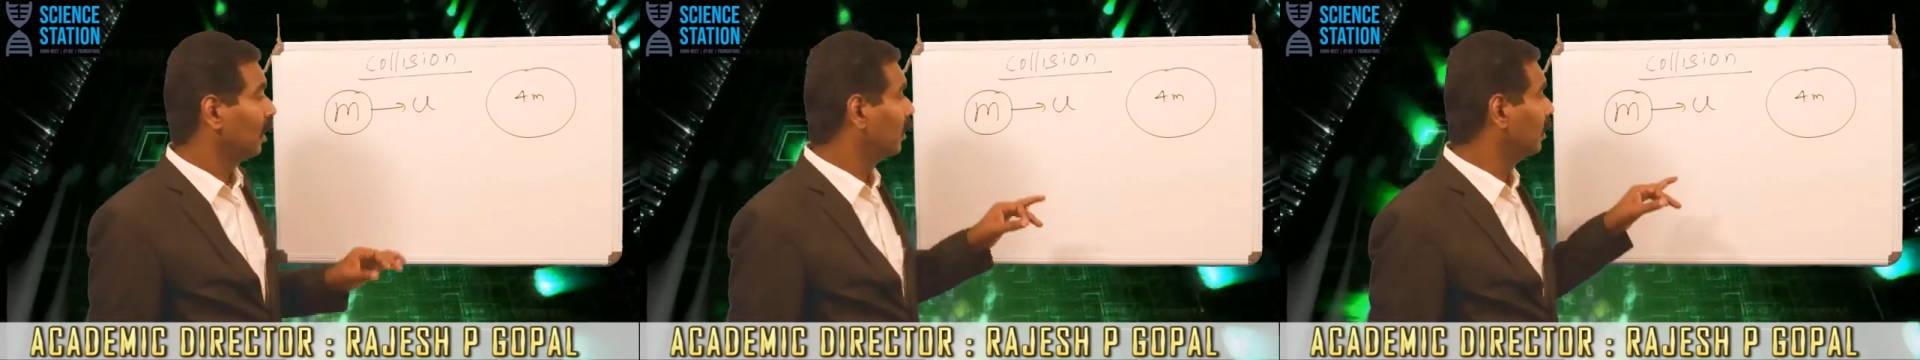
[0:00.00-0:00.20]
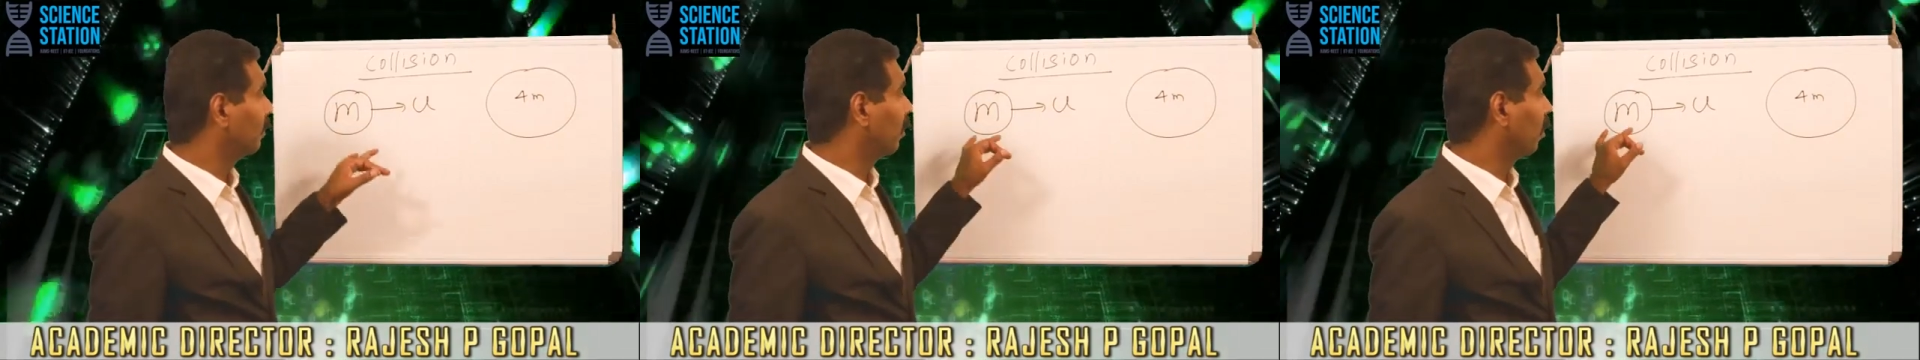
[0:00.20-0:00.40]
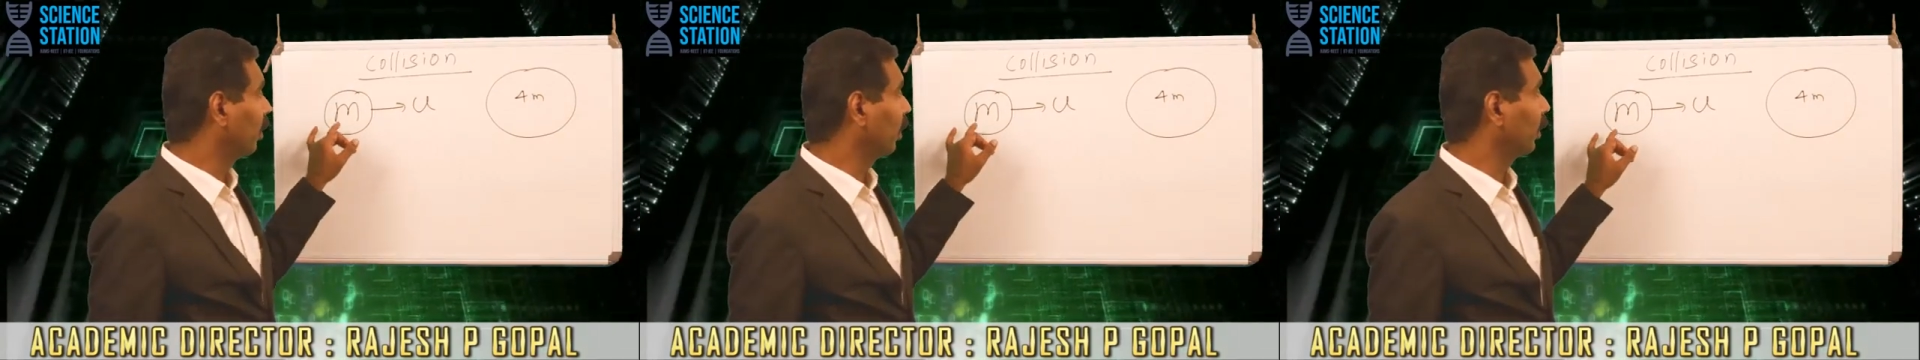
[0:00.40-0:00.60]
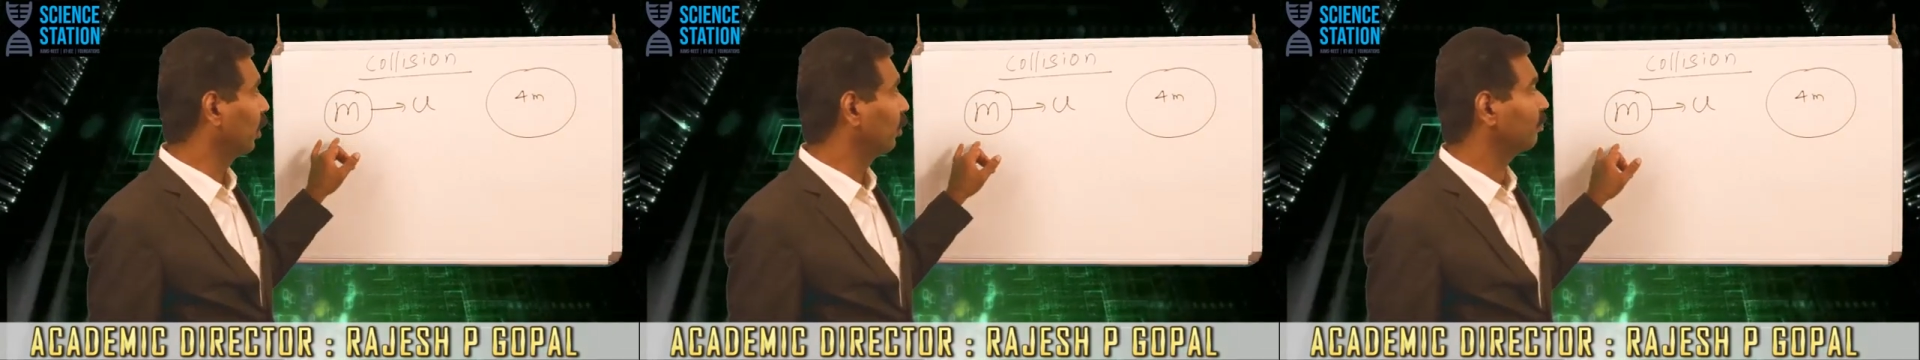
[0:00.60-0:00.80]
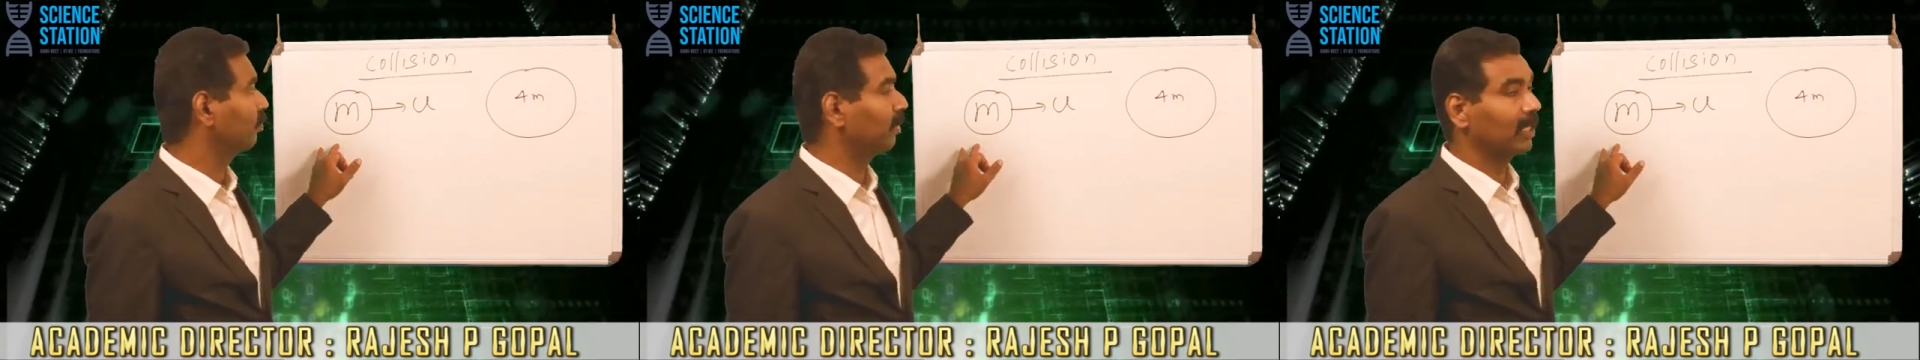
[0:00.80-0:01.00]
The body
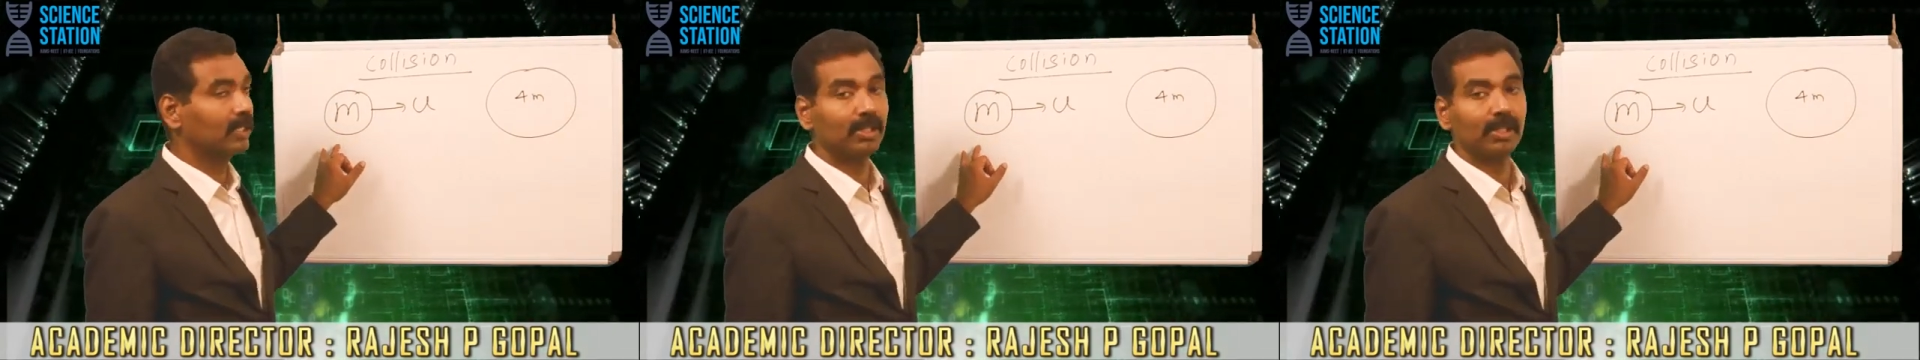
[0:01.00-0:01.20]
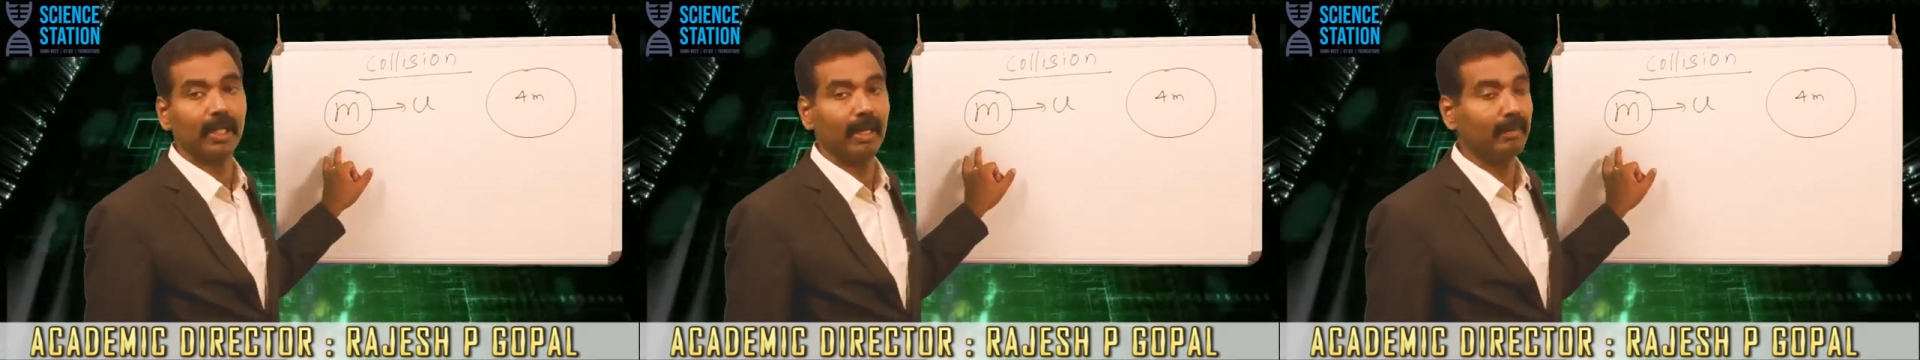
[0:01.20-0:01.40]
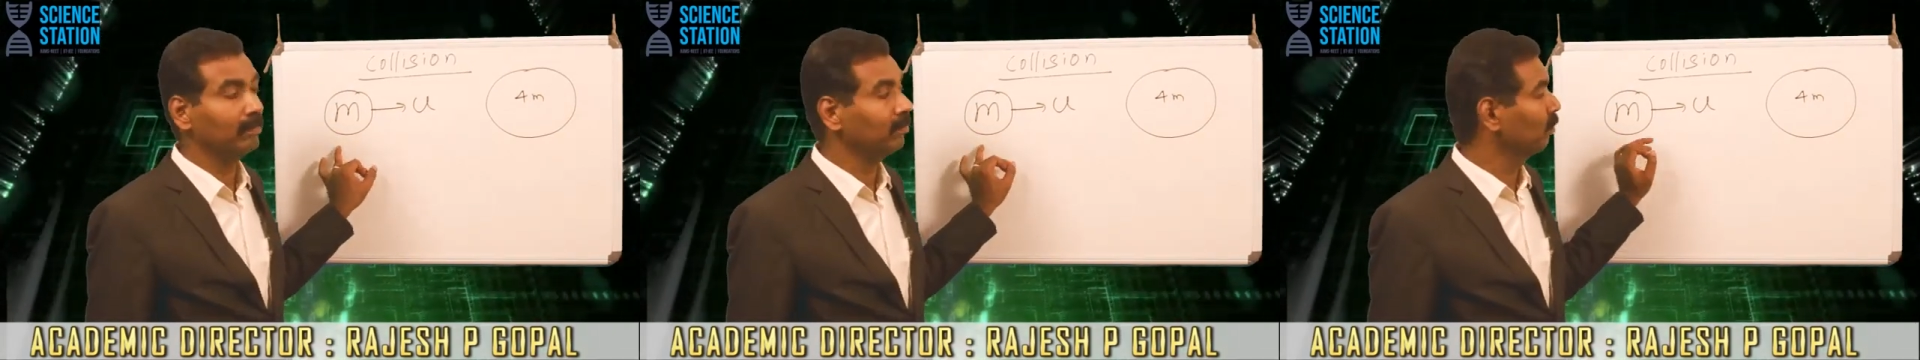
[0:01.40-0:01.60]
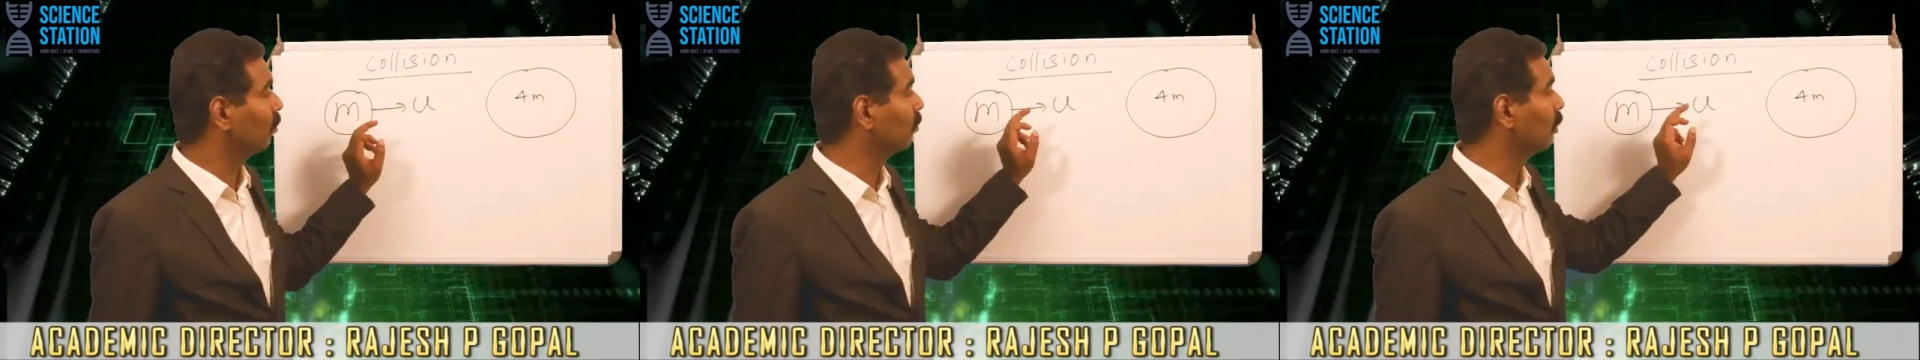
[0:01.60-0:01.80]
of mass m